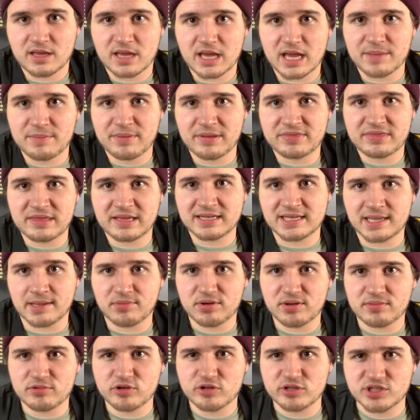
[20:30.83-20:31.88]
I bet that
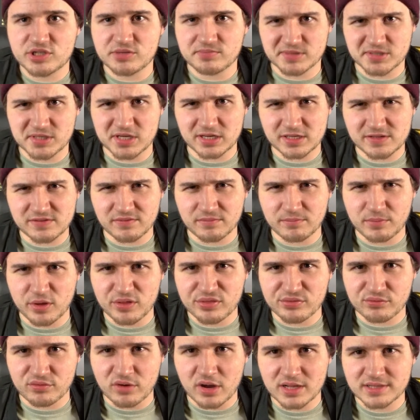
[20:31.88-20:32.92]
WWE superstars from
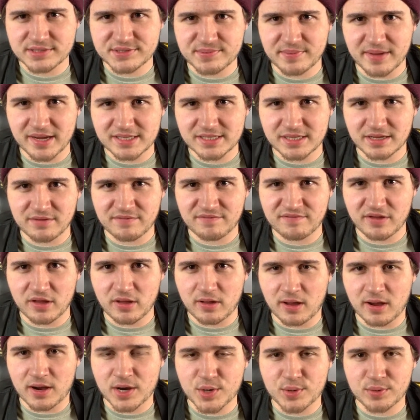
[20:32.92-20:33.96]
both Raw and SmackDown felt
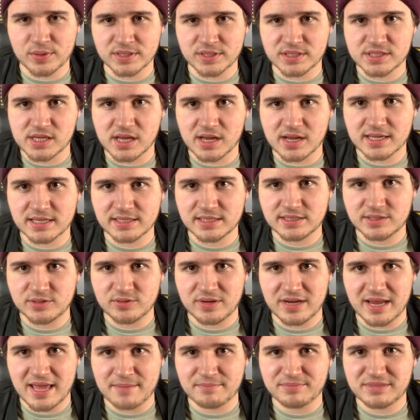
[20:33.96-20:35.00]
awkward talking to
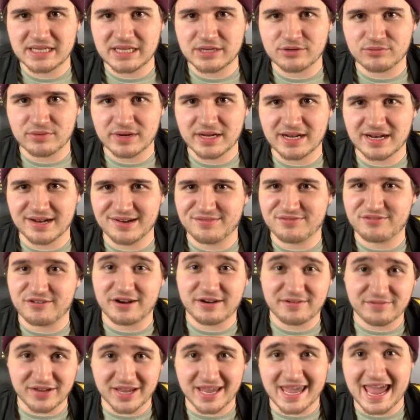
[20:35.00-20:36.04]
an empty arena in
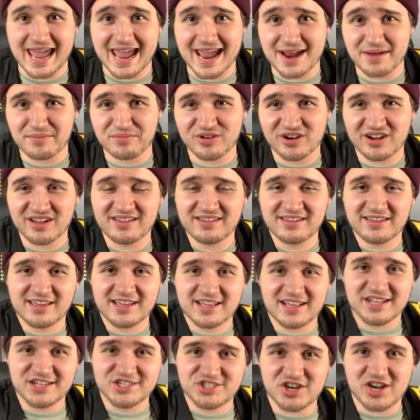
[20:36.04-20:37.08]
front of a camera.
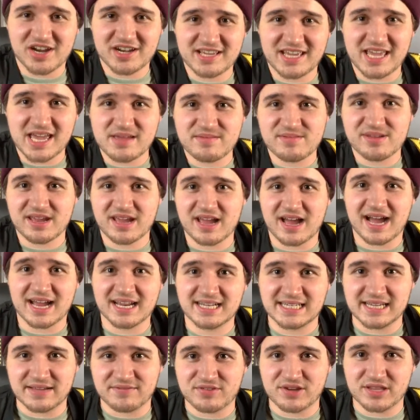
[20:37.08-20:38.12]
Johnny Gaming, I
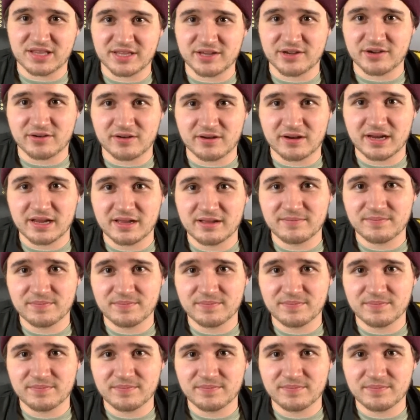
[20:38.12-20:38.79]
definitely agree.